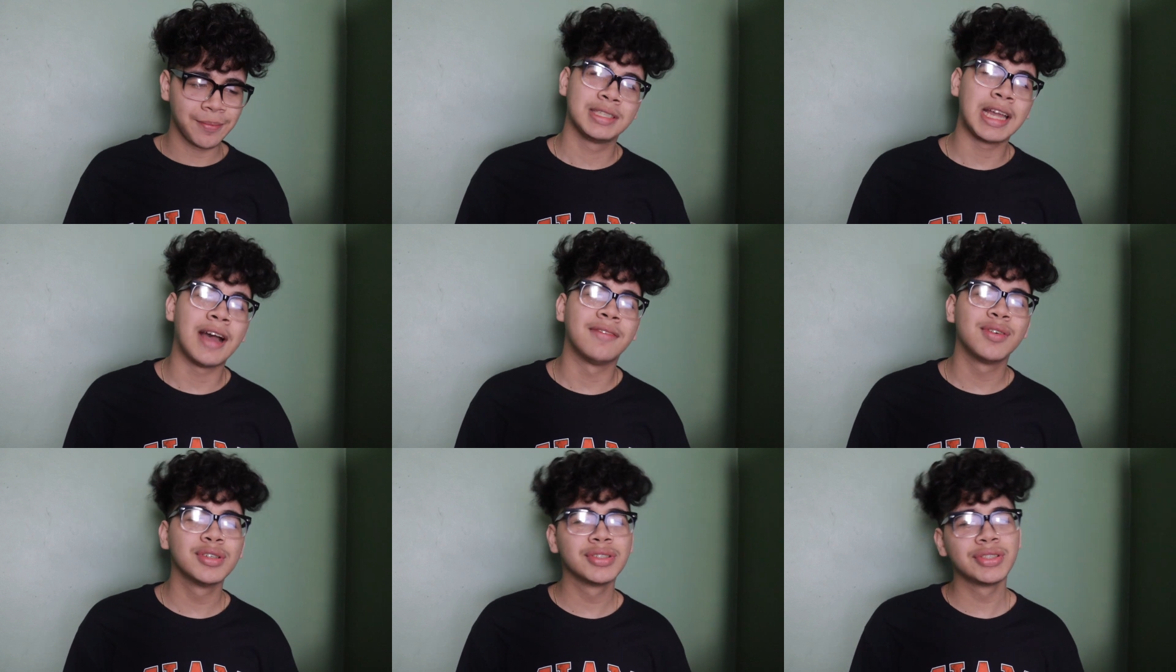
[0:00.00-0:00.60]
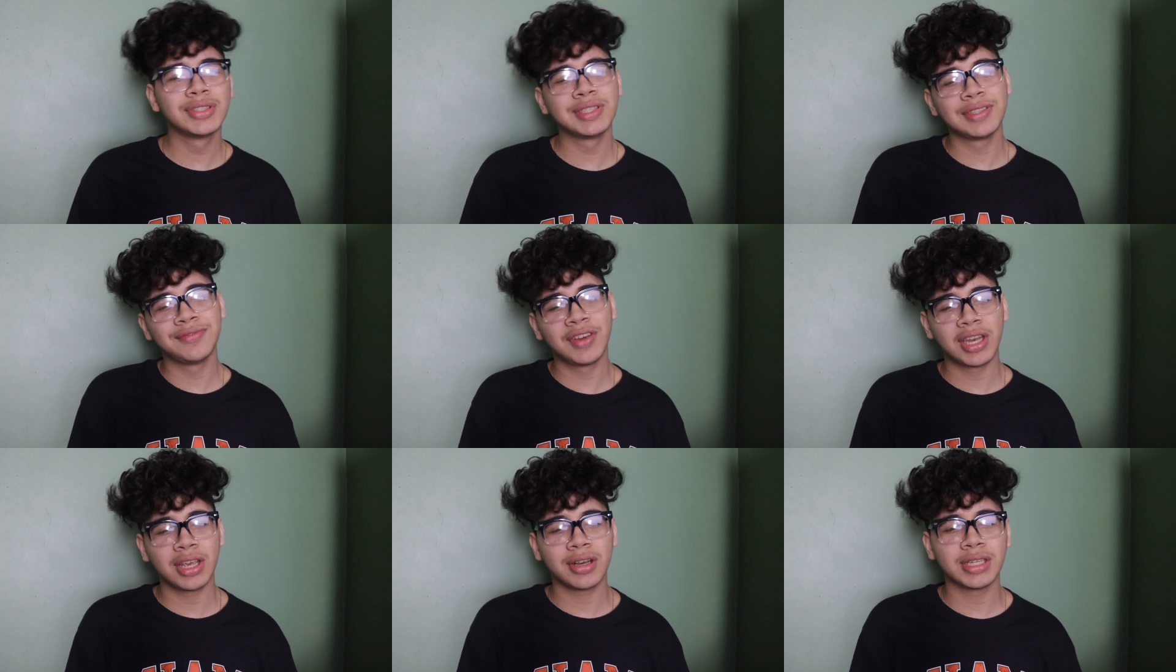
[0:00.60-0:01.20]
Now, I've also seen
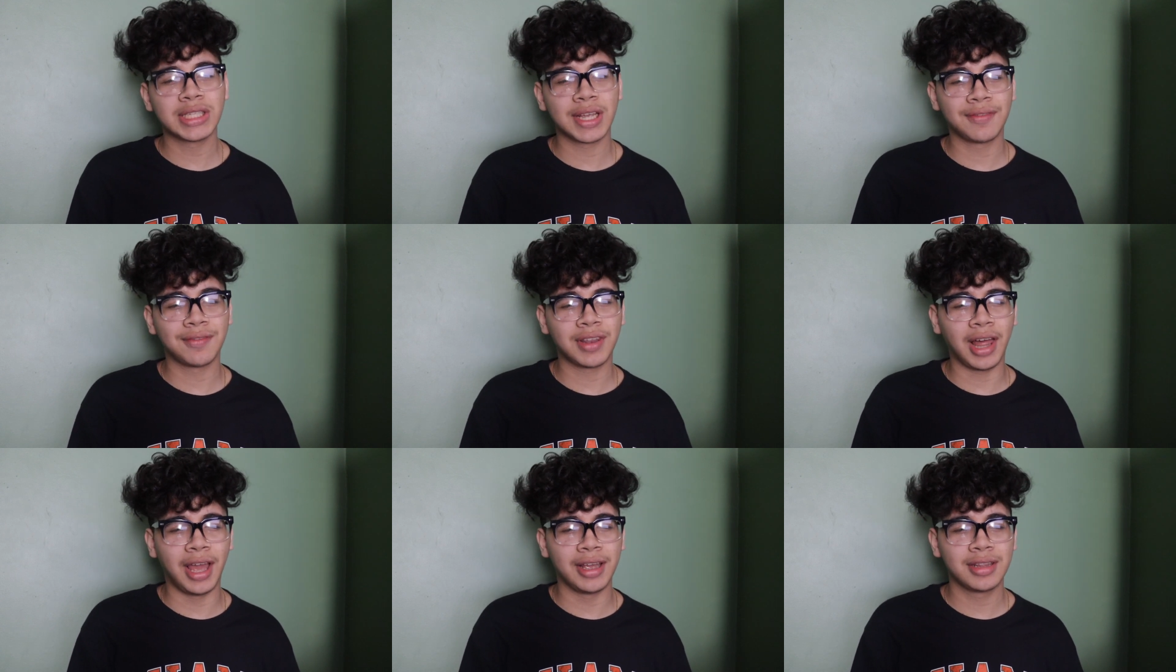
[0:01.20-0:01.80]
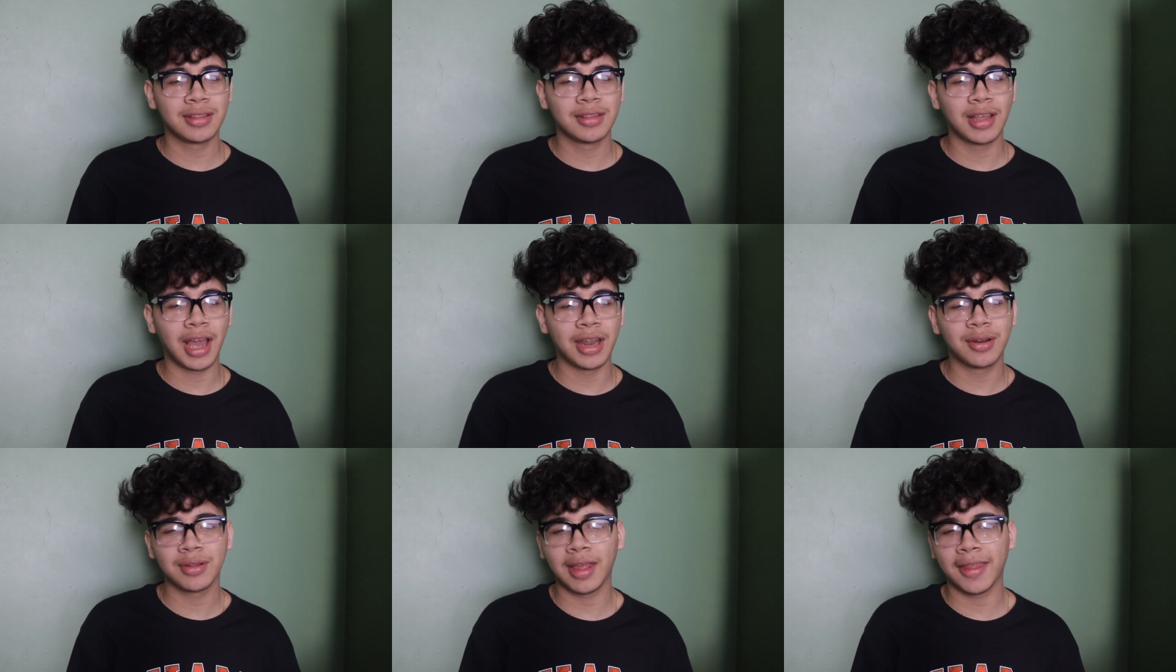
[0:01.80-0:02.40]
videos of like, I
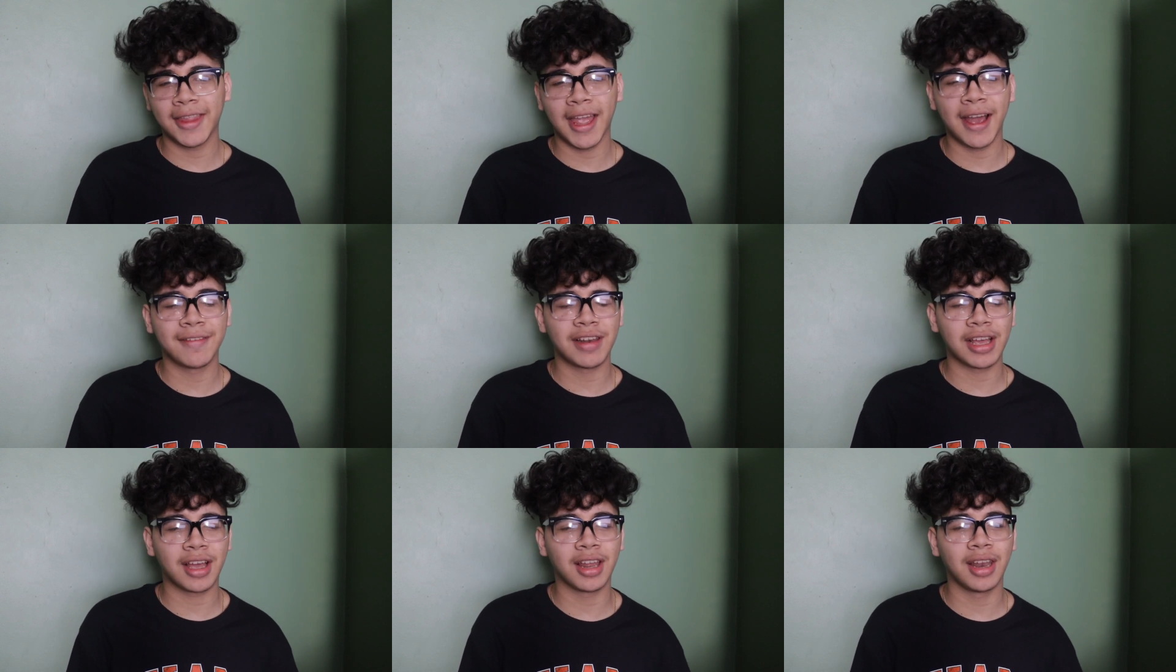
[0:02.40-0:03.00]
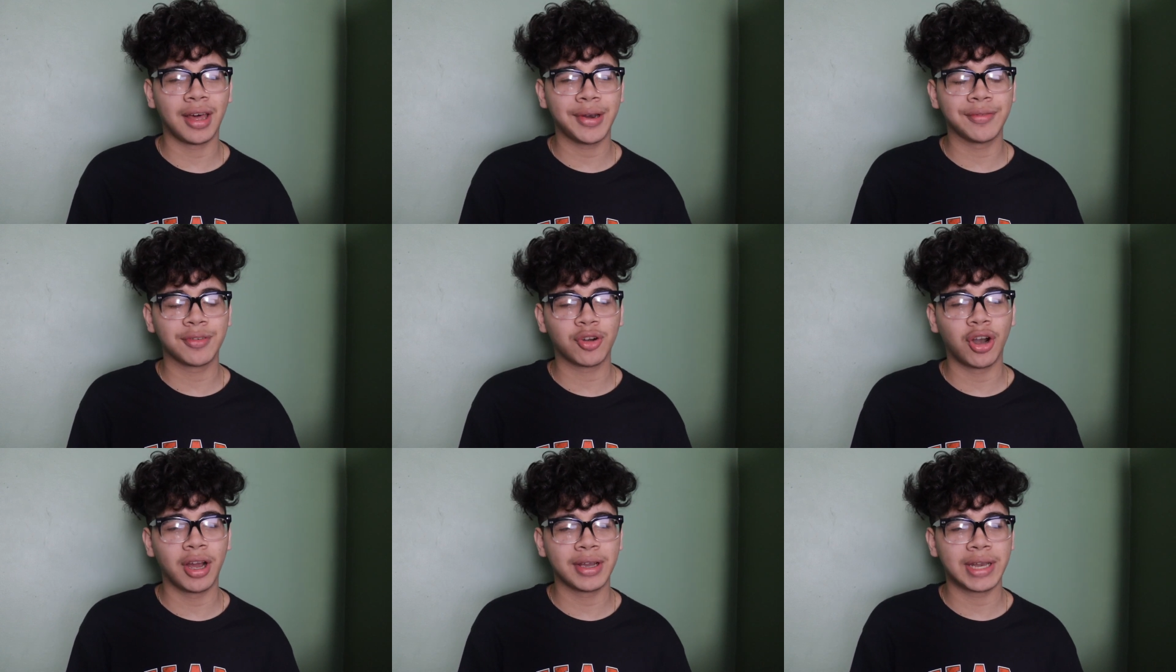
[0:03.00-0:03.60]
know that they have like a lot of
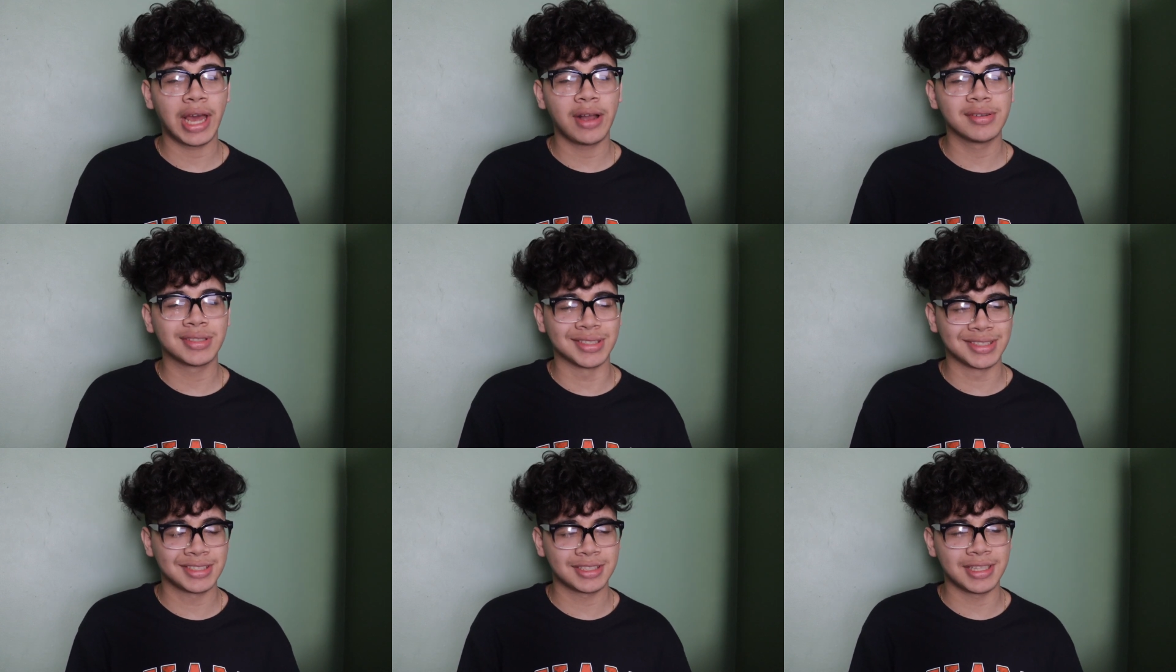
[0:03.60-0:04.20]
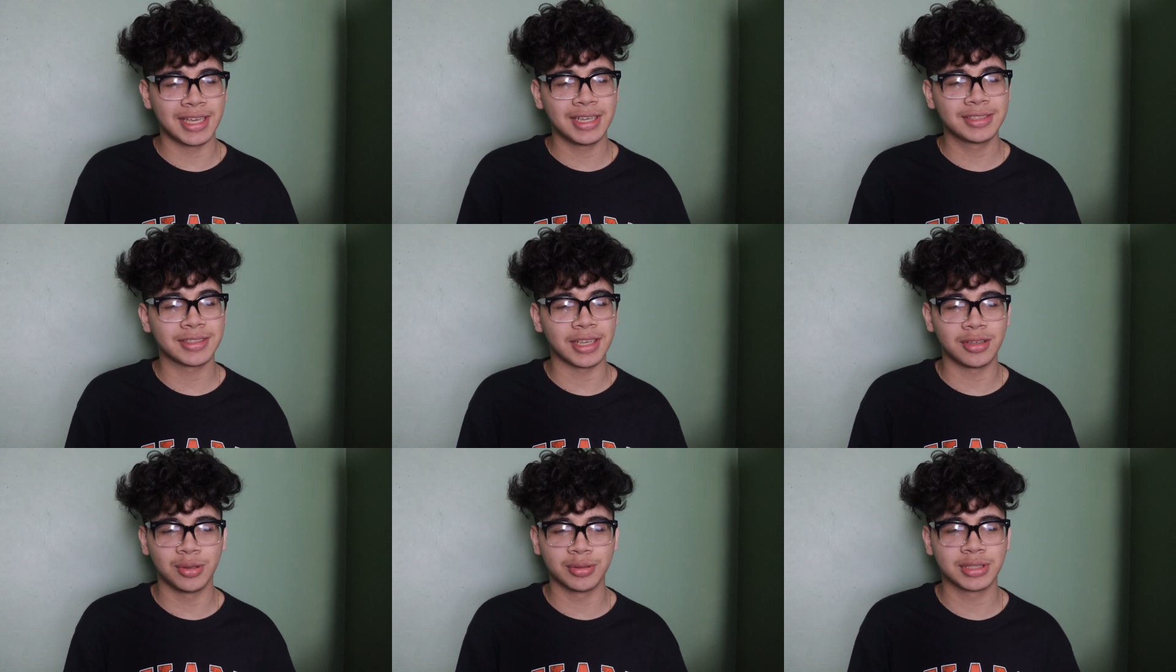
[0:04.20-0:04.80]
crocodiles and snakes,
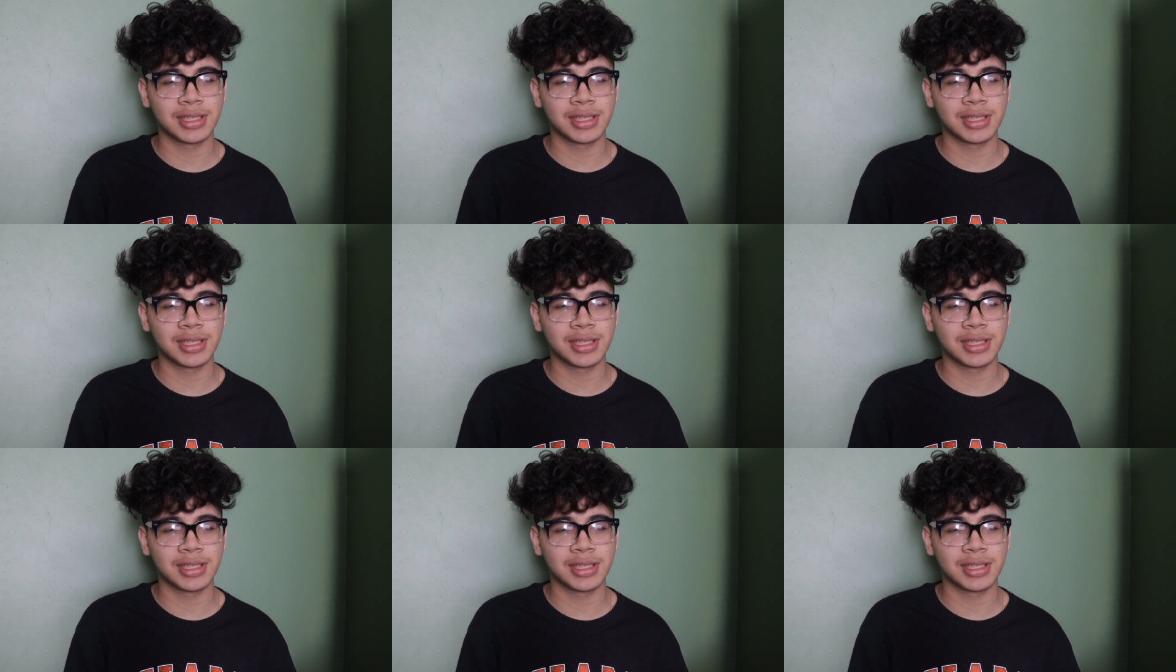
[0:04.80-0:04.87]
like you'll